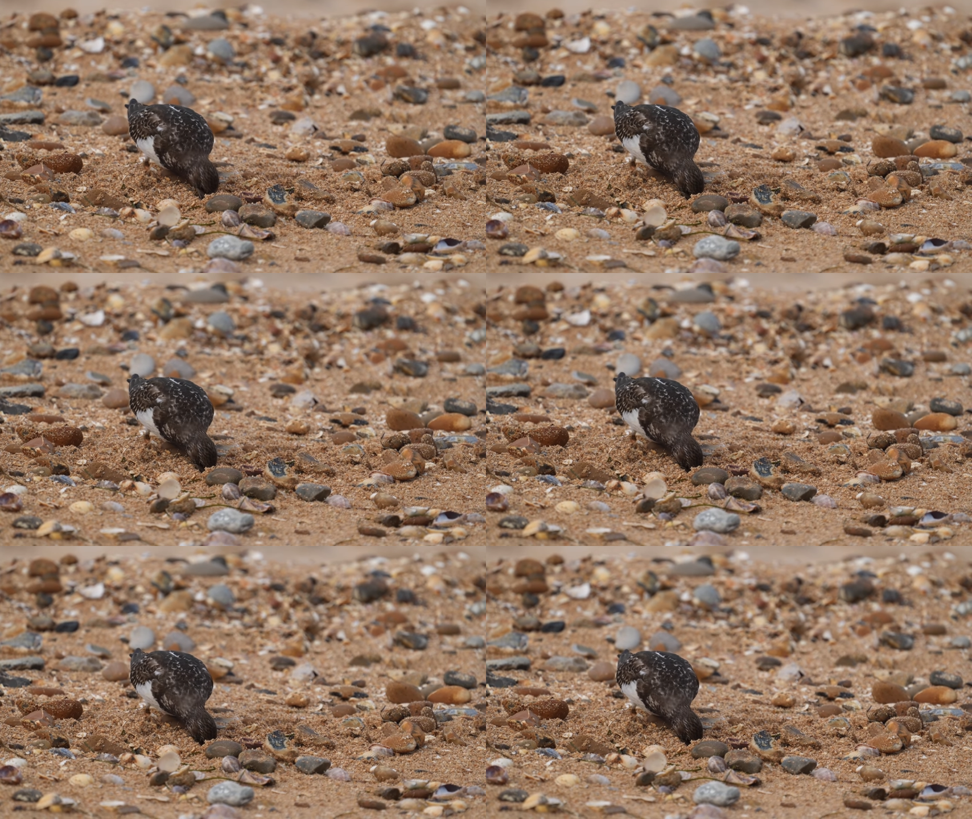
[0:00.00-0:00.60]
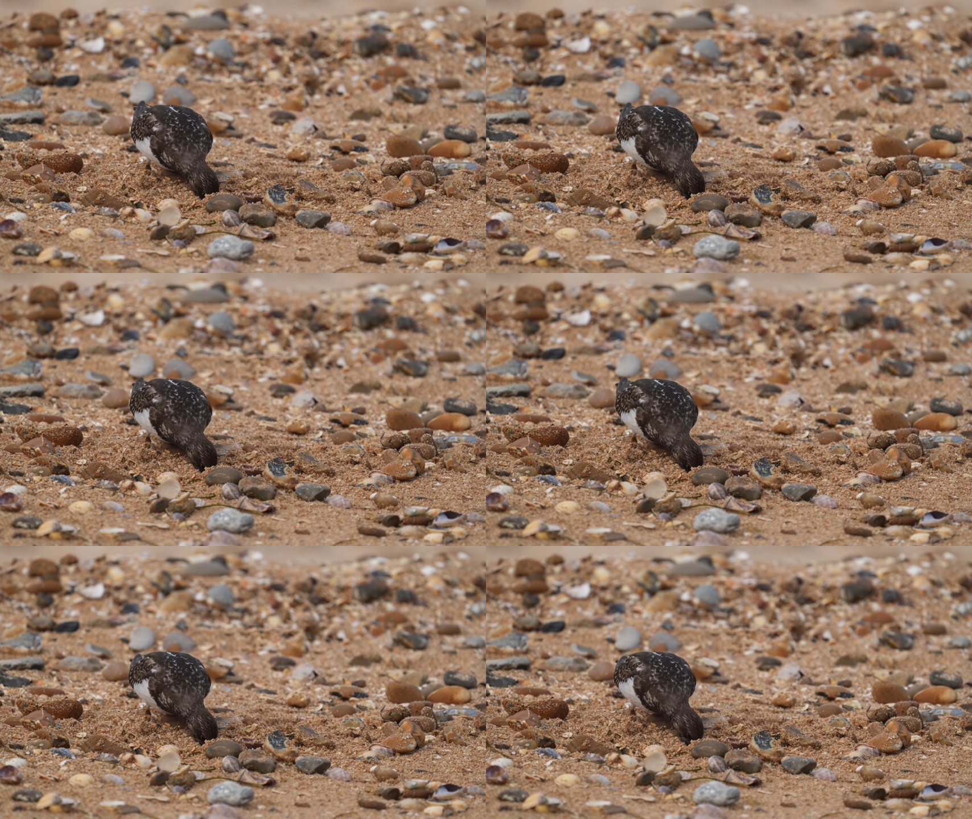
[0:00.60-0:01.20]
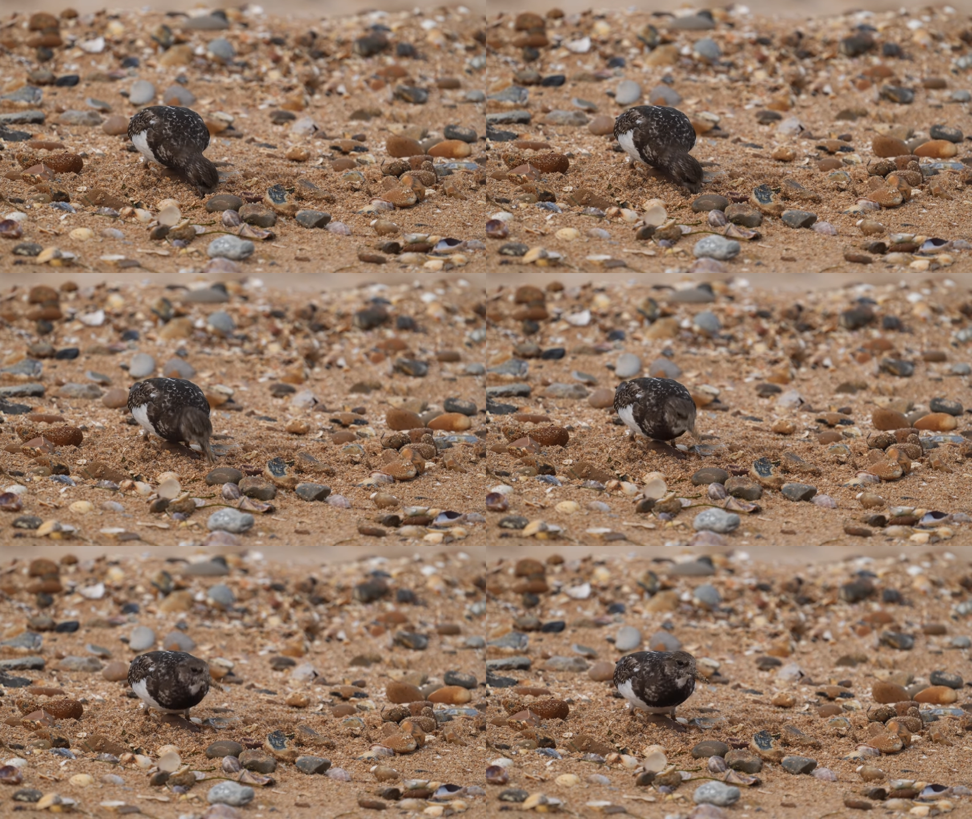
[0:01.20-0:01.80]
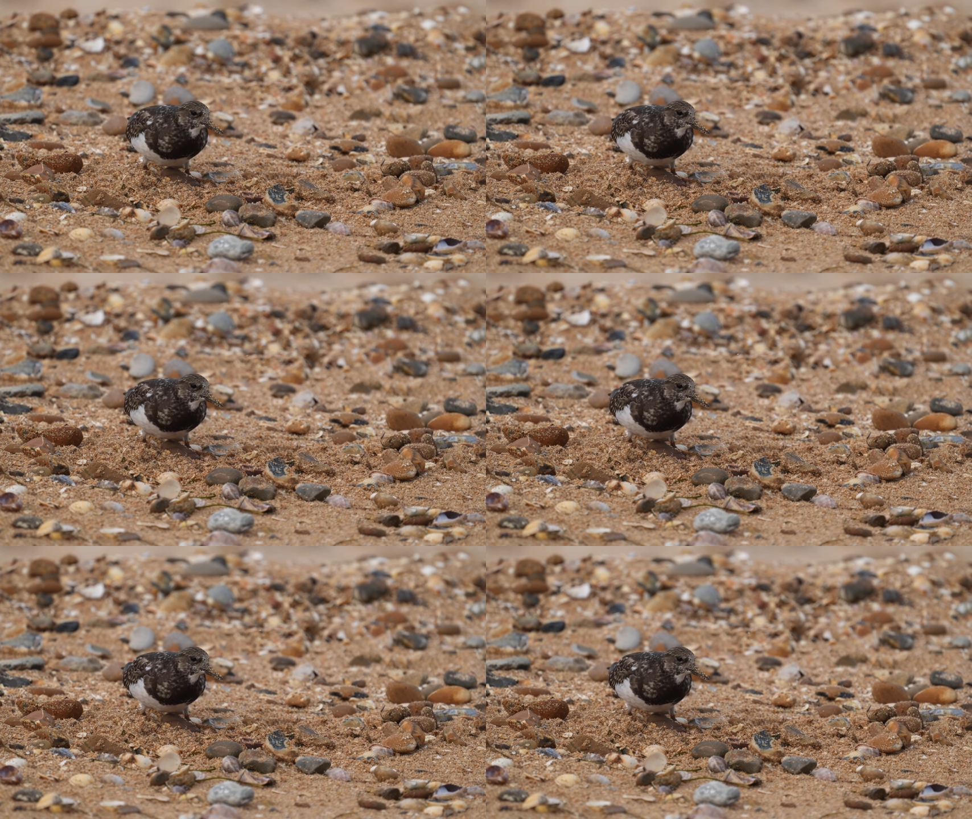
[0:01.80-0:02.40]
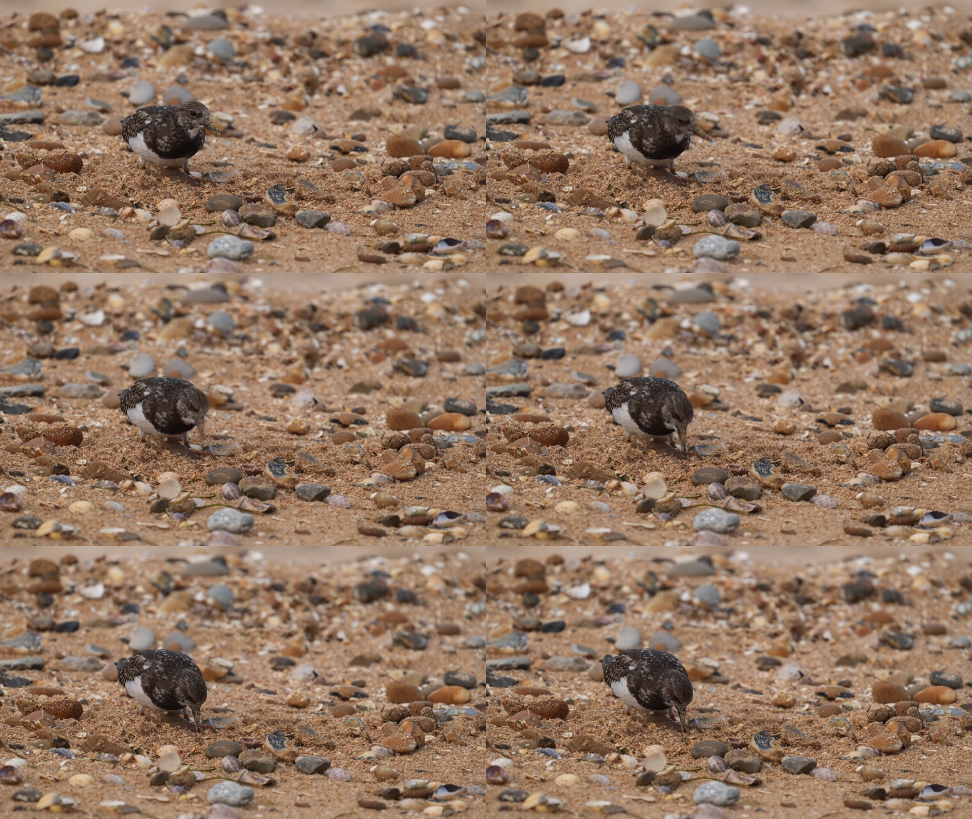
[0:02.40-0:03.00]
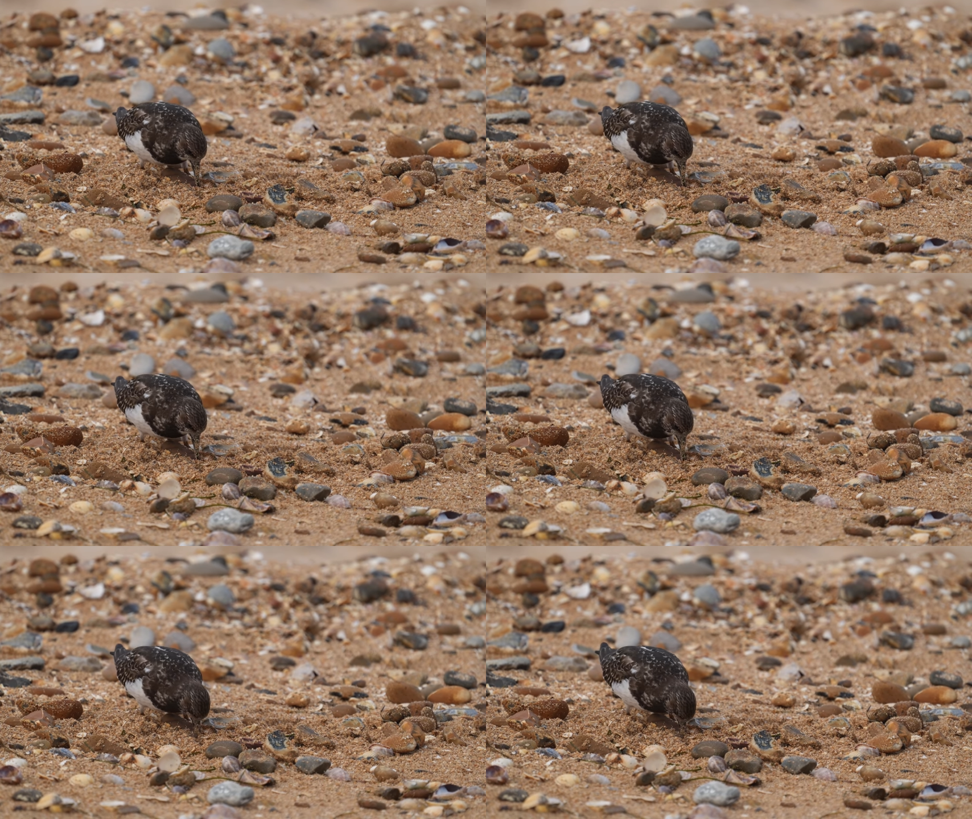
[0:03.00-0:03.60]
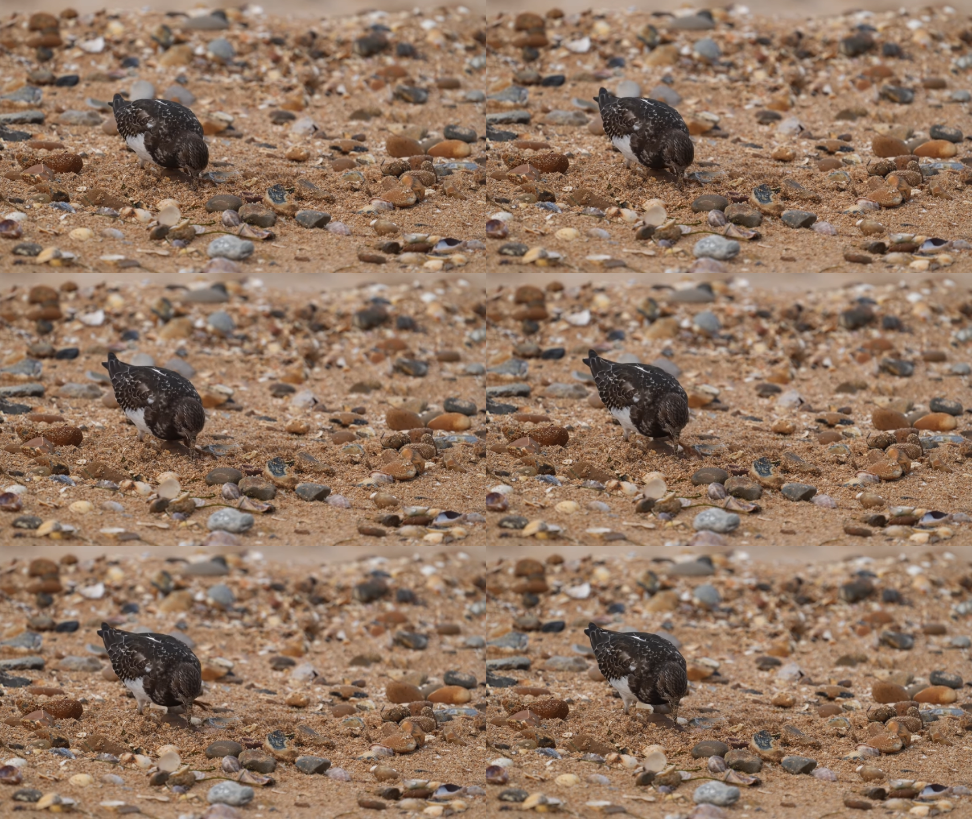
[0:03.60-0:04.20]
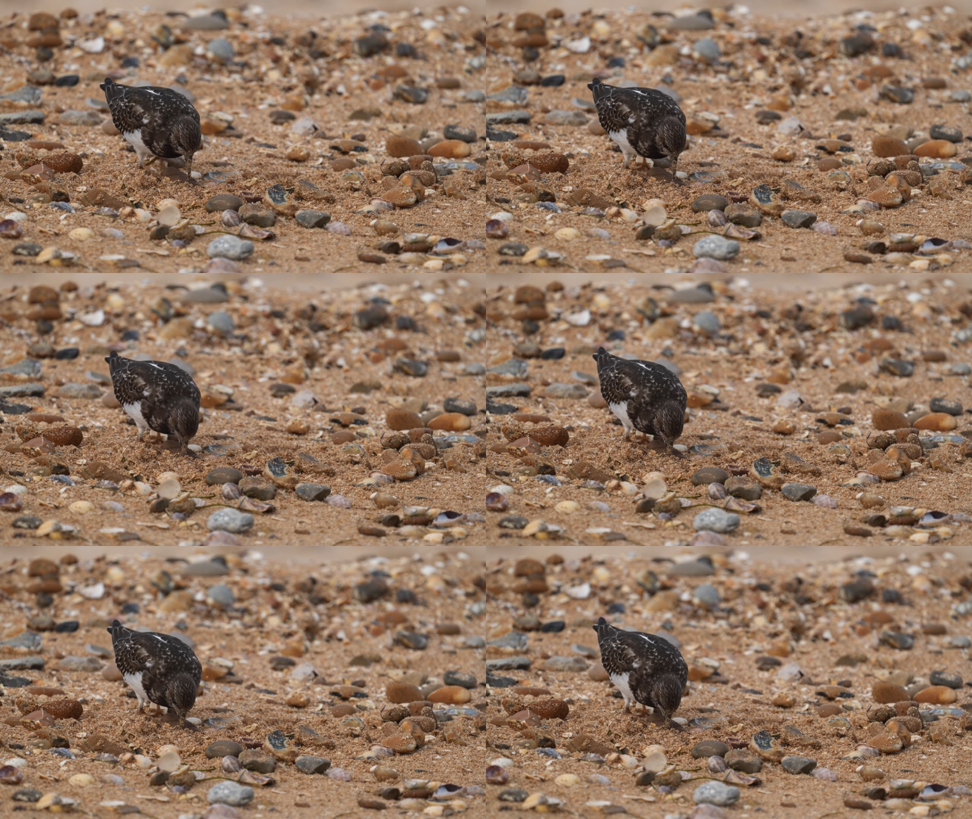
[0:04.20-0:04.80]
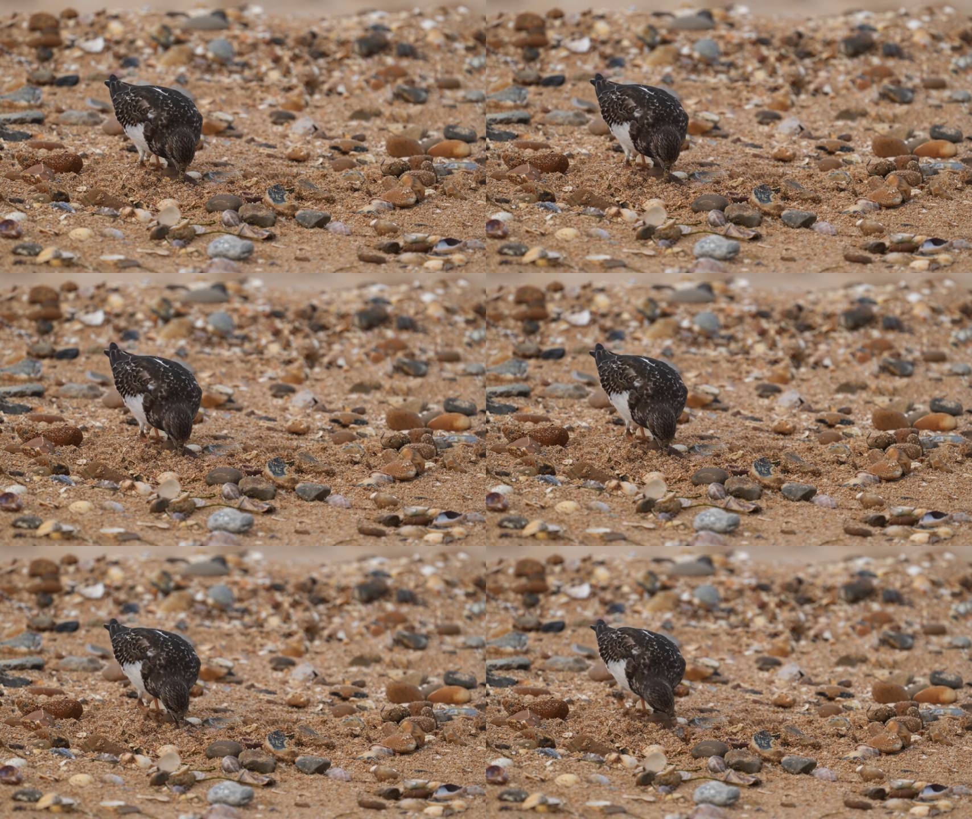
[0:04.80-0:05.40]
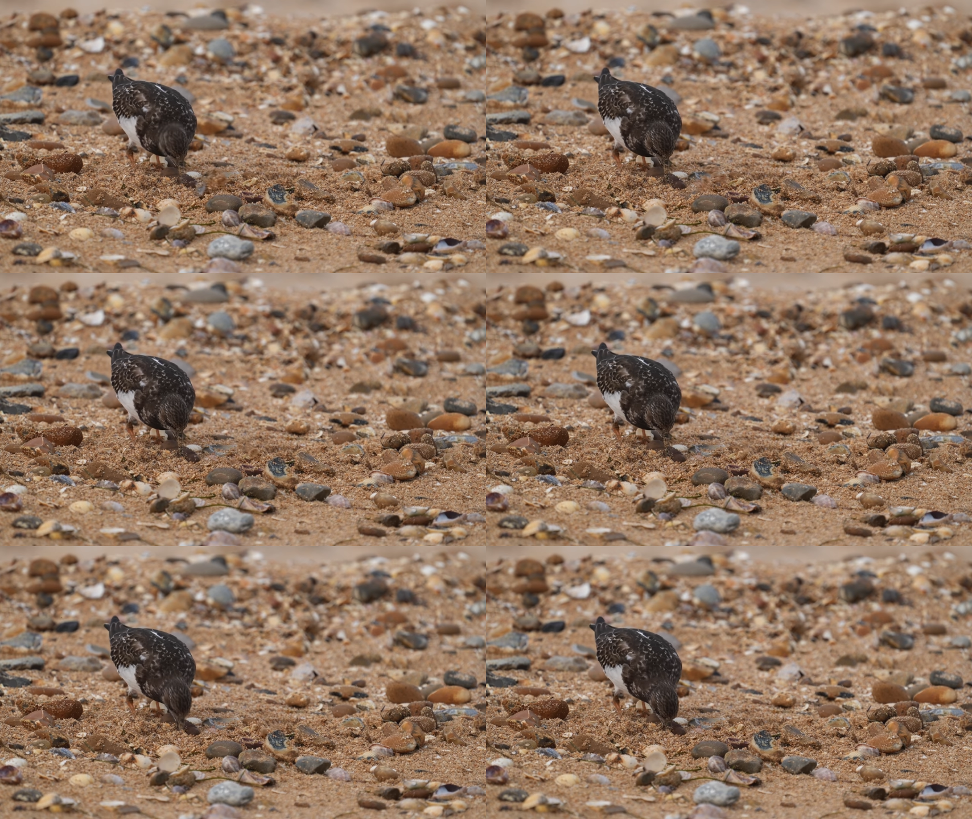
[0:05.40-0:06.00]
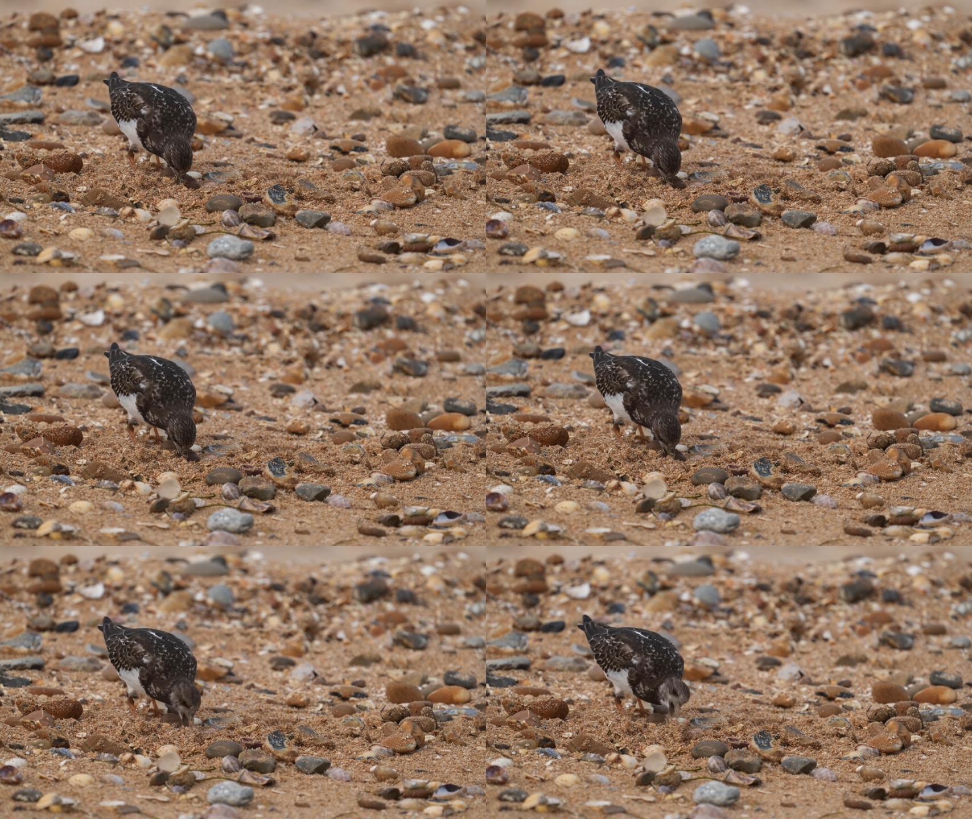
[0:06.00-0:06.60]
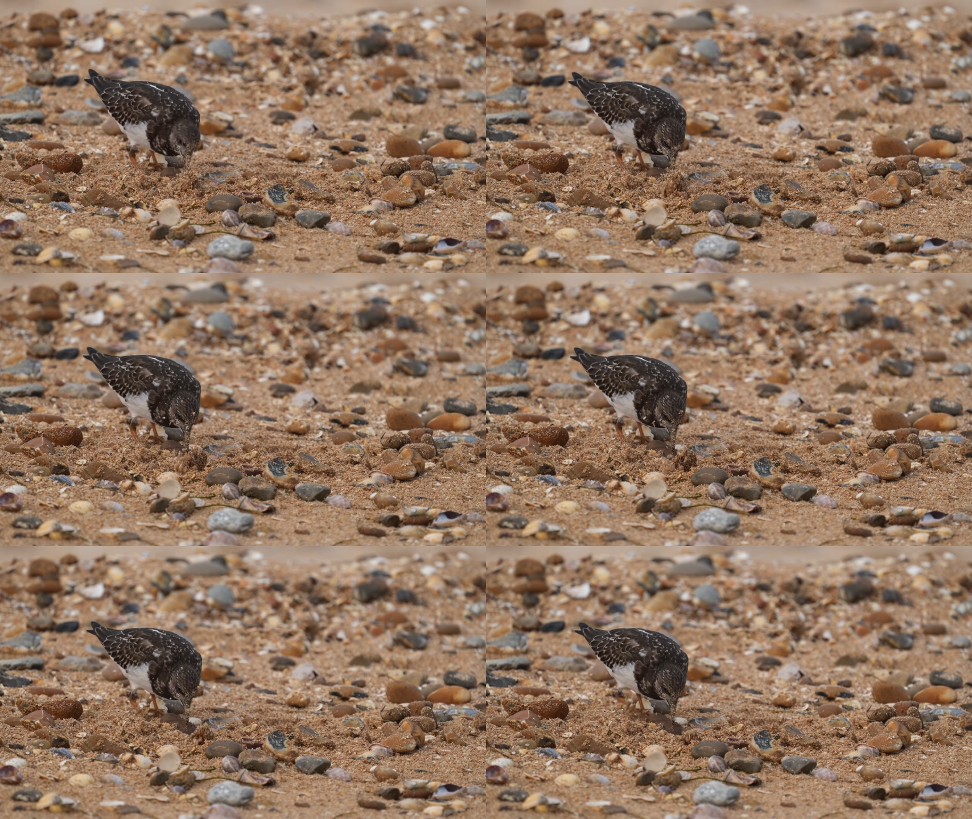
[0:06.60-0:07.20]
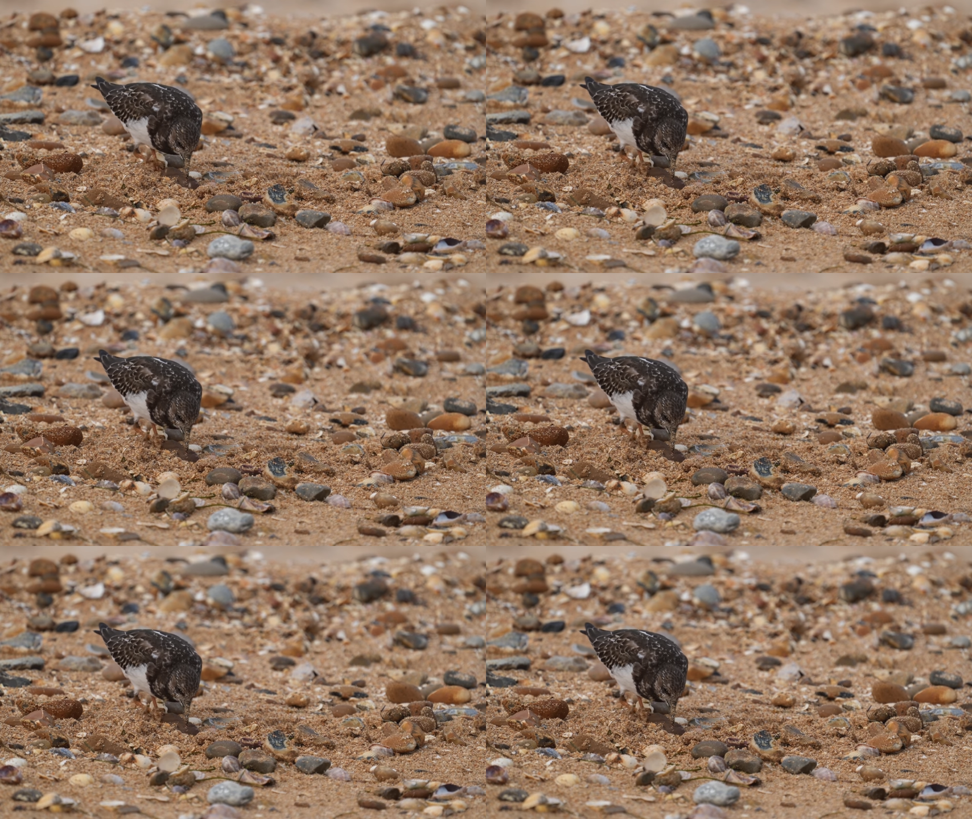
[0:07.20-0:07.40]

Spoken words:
[unreadable: no face in view]